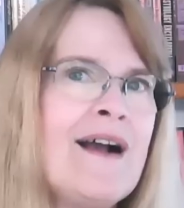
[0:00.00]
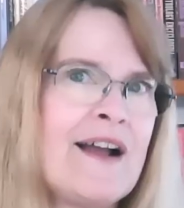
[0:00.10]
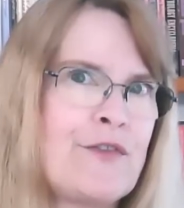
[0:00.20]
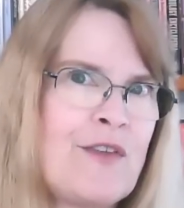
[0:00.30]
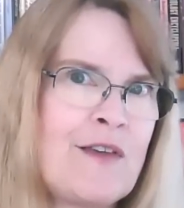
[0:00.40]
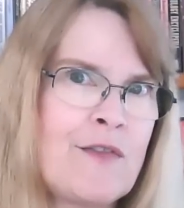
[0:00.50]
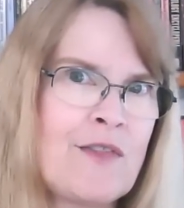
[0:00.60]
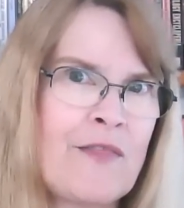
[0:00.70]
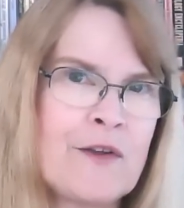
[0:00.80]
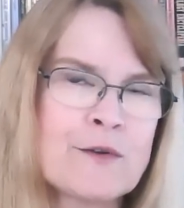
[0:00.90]
I think
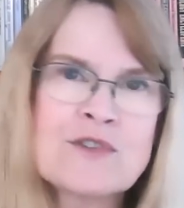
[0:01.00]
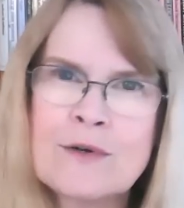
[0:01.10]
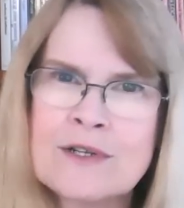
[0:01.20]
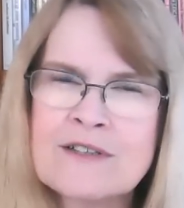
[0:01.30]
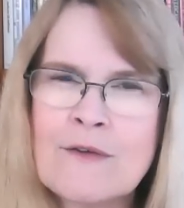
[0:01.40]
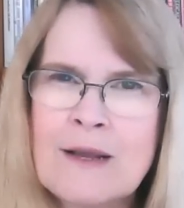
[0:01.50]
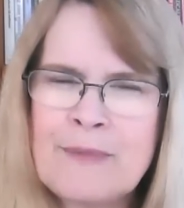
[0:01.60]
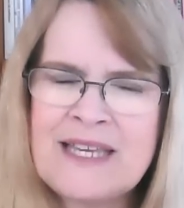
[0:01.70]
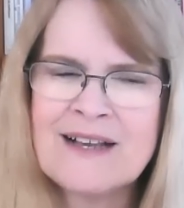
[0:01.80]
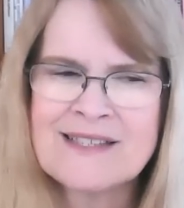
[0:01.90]
that there's going to
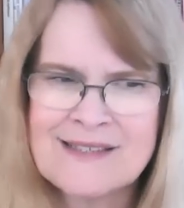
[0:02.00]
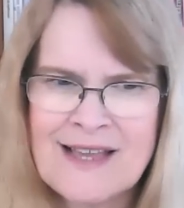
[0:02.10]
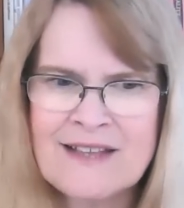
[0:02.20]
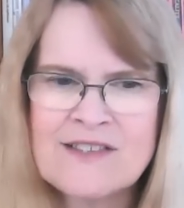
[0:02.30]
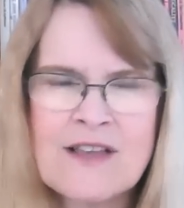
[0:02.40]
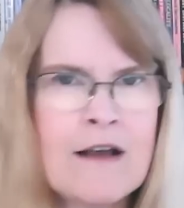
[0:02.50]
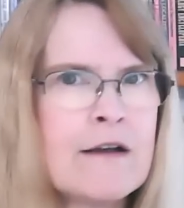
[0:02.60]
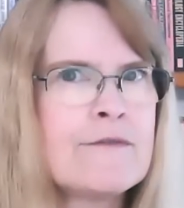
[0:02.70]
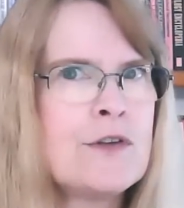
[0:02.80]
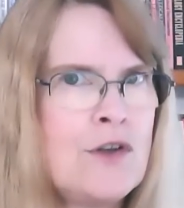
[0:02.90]
be a sense
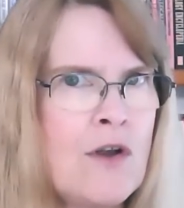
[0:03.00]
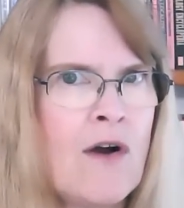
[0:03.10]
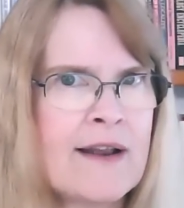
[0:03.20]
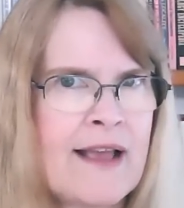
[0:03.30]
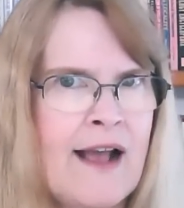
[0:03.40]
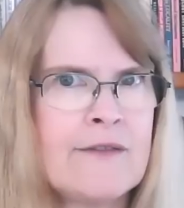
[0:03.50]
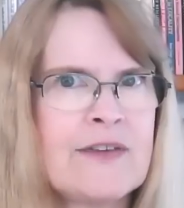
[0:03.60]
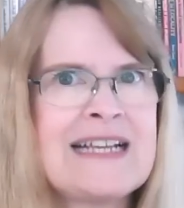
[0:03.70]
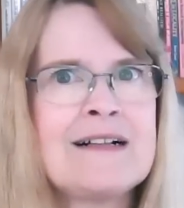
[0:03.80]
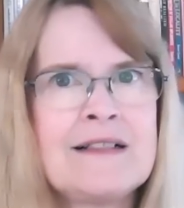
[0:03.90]
of not
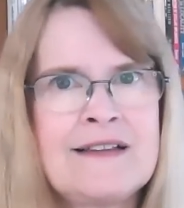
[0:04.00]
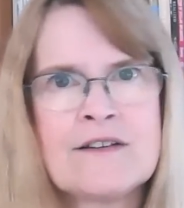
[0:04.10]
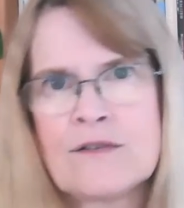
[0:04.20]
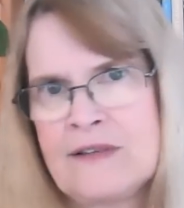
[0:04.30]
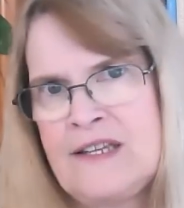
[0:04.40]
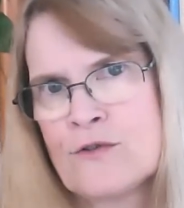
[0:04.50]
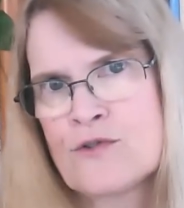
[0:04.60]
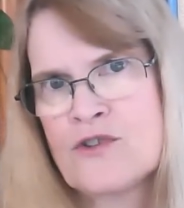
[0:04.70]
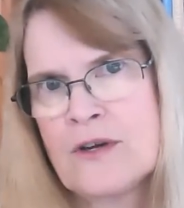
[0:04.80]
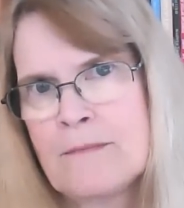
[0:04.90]
having clear
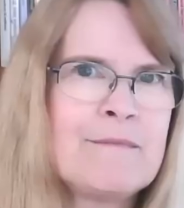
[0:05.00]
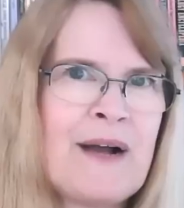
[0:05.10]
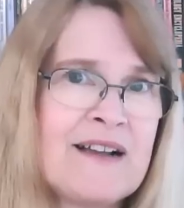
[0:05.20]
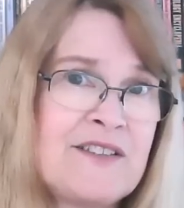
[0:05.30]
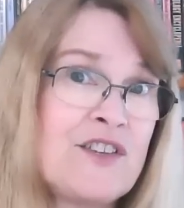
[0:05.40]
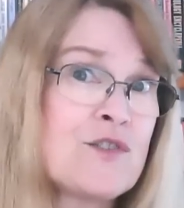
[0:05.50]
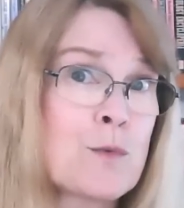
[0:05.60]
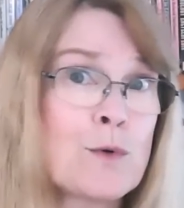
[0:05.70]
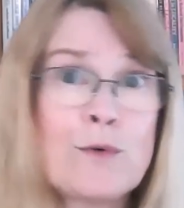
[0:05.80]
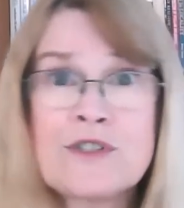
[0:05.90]
leadership. Pisces
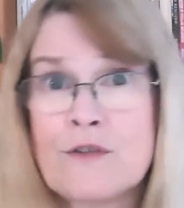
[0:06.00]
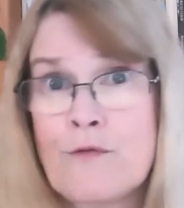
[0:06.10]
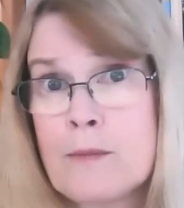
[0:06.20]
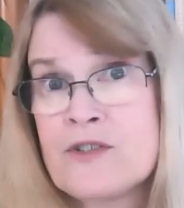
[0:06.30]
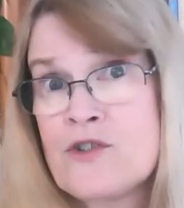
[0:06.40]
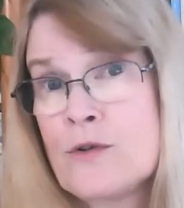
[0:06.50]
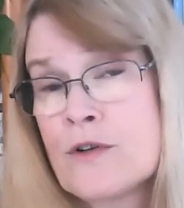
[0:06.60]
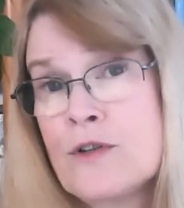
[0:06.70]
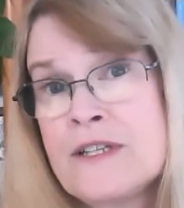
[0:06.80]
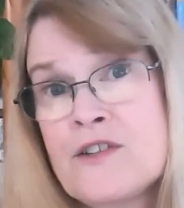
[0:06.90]
rules the
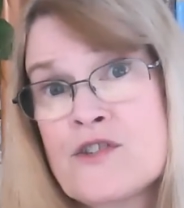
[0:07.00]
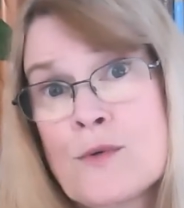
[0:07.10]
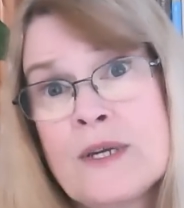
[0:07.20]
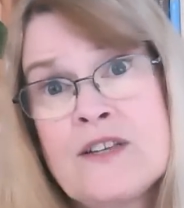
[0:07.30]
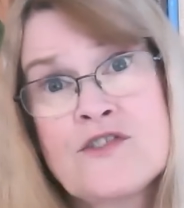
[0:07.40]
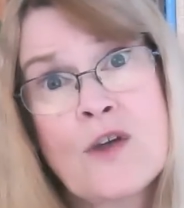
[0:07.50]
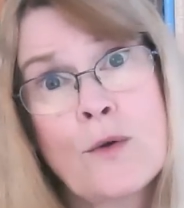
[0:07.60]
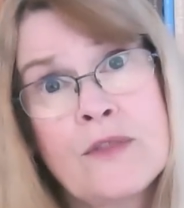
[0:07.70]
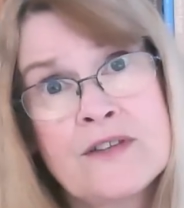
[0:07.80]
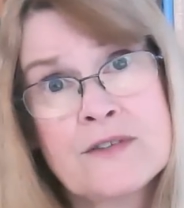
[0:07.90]
pharmaceutical industry,
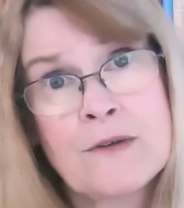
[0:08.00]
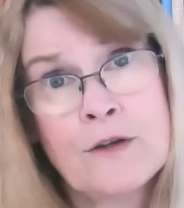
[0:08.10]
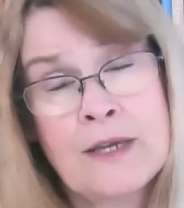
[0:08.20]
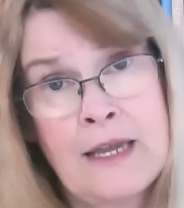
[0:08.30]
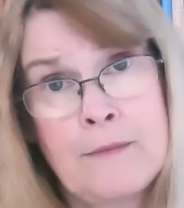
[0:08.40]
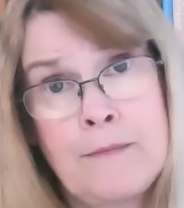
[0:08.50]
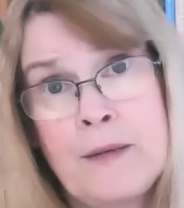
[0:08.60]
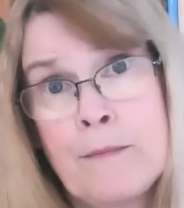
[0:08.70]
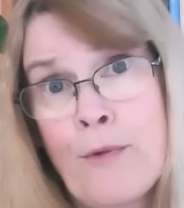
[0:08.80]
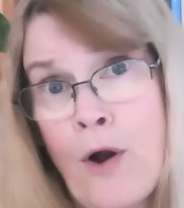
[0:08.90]
so this can
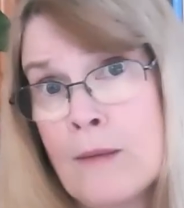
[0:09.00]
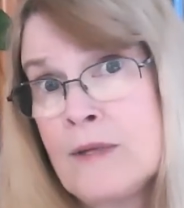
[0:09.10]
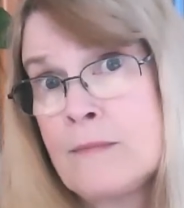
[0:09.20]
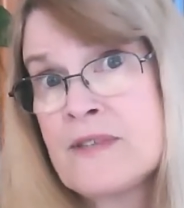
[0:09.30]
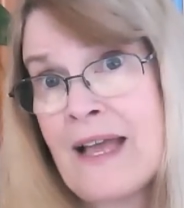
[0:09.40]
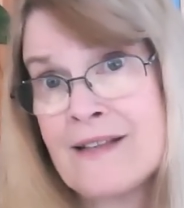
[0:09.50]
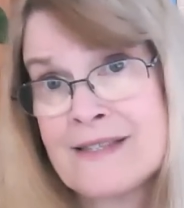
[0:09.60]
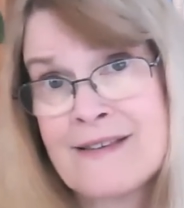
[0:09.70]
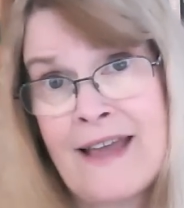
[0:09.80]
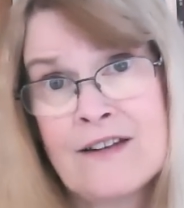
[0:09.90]
mean problems and
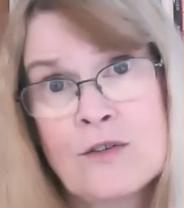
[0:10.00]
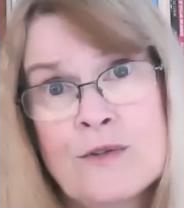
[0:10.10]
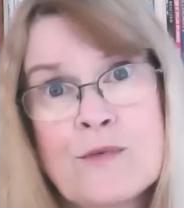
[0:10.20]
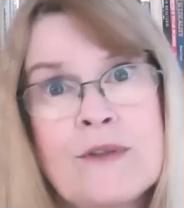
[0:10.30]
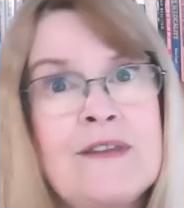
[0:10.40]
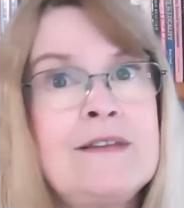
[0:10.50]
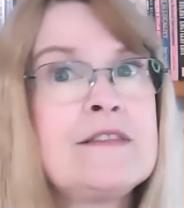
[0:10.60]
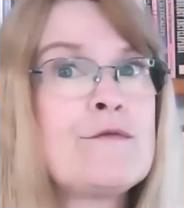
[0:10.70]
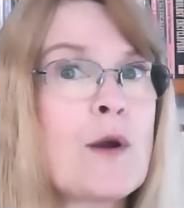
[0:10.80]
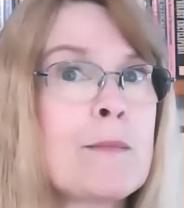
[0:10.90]
scandals within
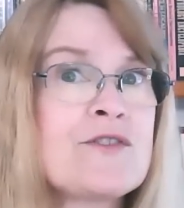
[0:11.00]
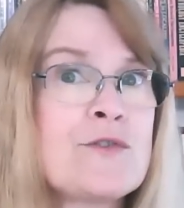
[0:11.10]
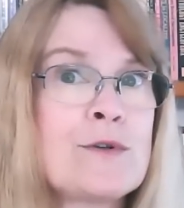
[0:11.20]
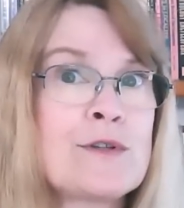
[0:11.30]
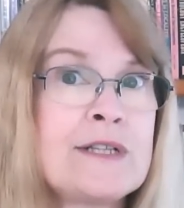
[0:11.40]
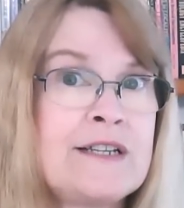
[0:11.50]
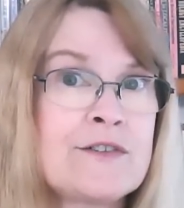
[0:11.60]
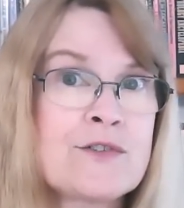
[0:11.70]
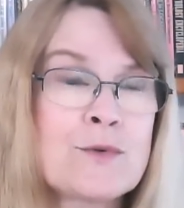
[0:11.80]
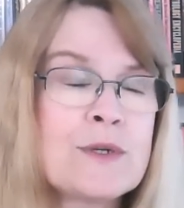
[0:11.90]
the pharmaceutical
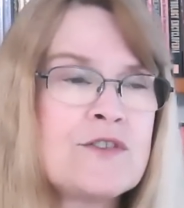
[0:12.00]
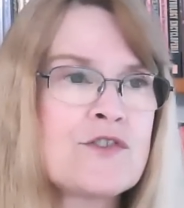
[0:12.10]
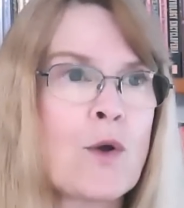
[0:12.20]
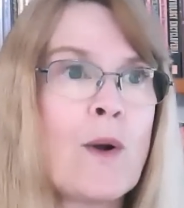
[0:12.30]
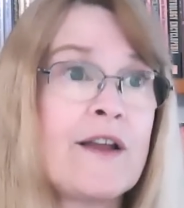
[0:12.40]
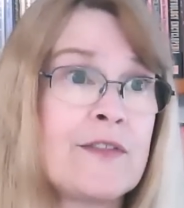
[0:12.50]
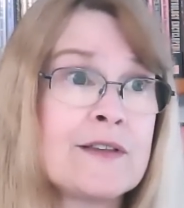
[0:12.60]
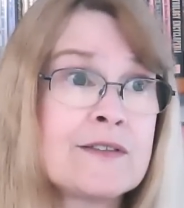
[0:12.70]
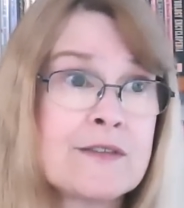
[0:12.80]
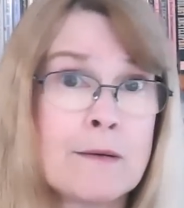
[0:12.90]
industry. So I
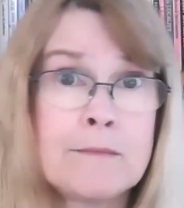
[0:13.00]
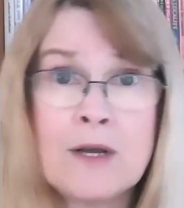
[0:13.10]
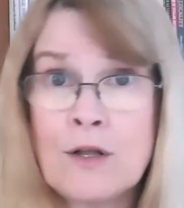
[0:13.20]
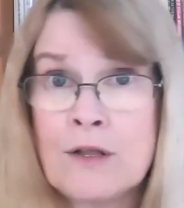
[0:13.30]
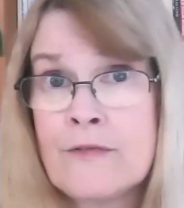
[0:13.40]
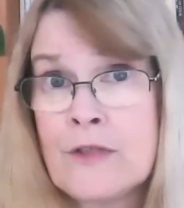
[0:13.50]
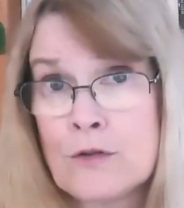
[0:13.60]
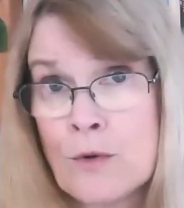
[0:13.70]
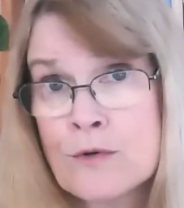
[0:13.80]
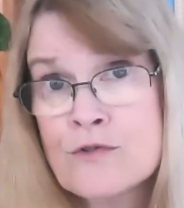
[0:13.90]
think some of the
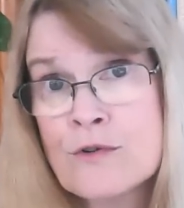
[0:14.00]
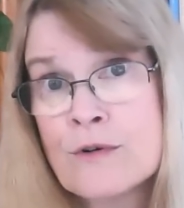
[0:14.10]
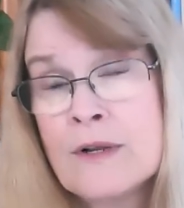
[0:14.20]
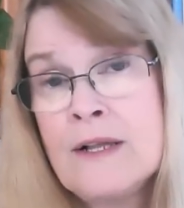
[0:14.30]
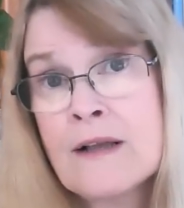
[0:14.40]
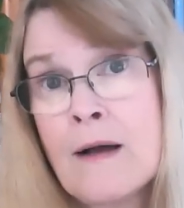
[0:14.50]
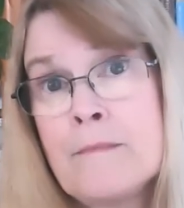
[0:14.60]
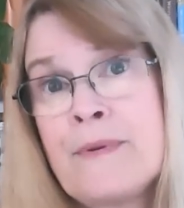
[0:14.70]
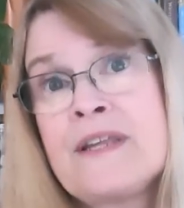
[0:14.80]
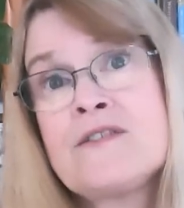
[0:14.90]
larger
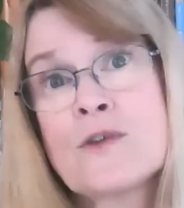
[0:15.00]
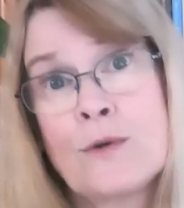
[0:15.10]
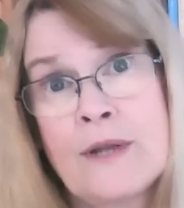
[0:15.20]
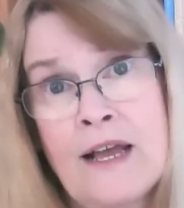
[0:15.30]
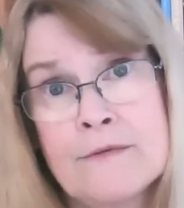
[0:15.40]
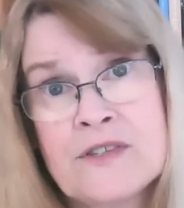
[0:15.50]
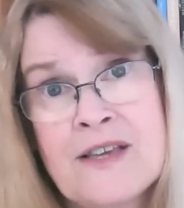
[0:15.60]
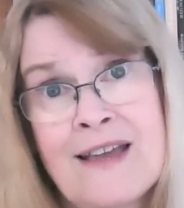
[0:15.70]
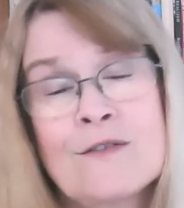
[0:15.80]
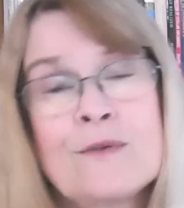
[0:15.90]
companies could have
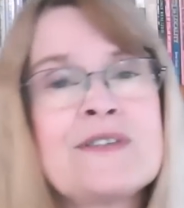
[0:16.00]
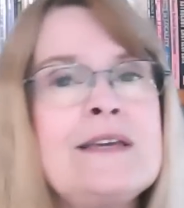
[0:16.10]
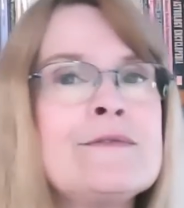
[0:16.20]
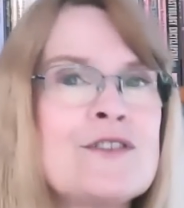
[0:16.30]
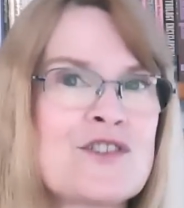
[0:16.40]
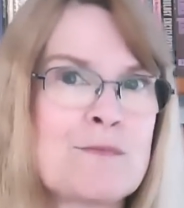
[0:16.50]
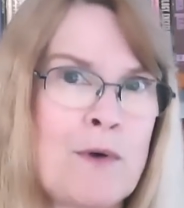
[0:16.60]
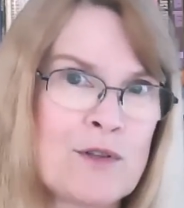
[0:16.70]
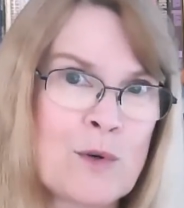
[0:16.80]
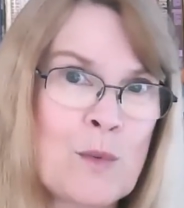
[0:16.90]
scandals, even the
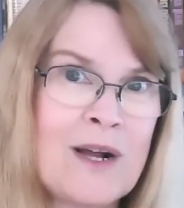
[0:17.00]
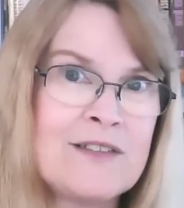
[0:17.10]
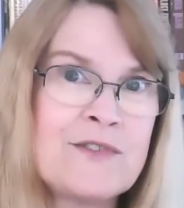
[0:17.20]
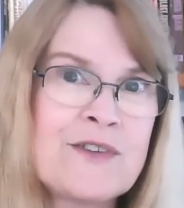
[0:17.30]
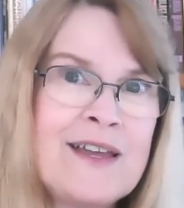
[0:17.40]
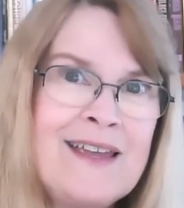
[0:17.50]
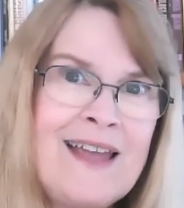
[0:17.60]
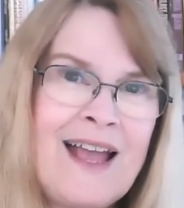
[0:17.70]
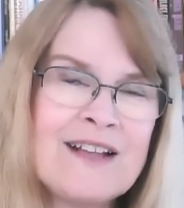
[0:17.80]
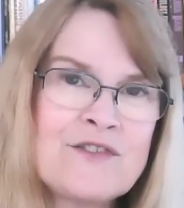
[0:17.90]
smaller ones.
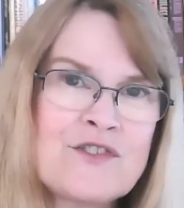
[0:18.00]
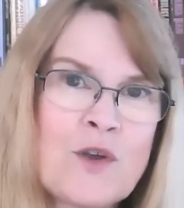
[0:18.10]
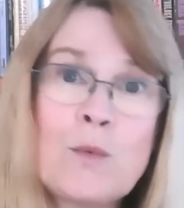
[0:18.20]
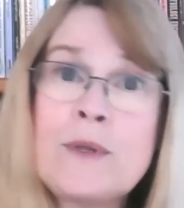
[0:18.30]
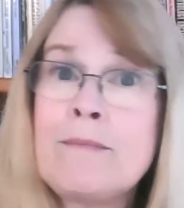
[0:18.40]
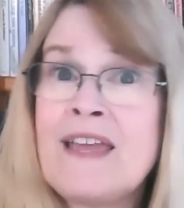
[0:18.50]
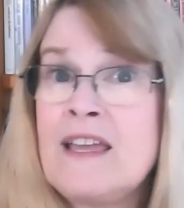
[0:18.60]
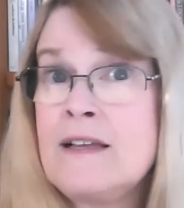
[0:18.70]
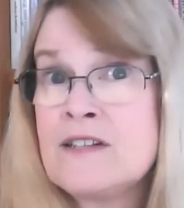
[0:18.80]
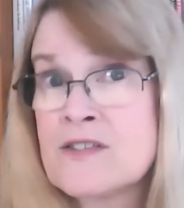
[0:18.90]
And so we
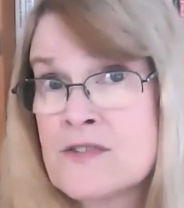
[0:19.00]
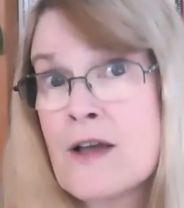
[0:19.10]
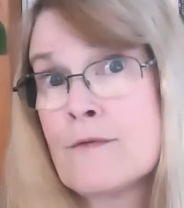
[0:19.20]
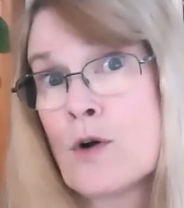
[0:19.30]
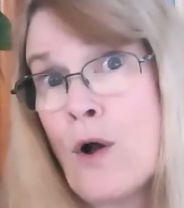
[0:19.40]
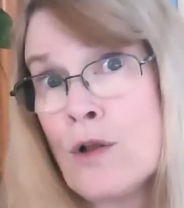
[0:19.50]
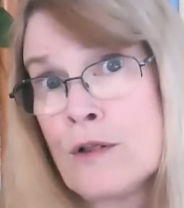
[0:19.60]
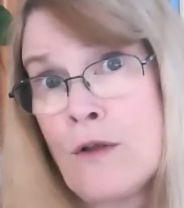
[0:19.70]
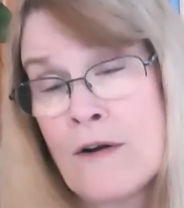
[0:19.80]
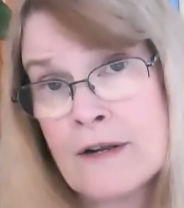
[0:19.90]
may discover a
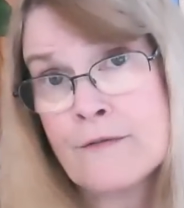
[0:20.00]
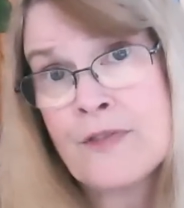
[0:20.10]
lot of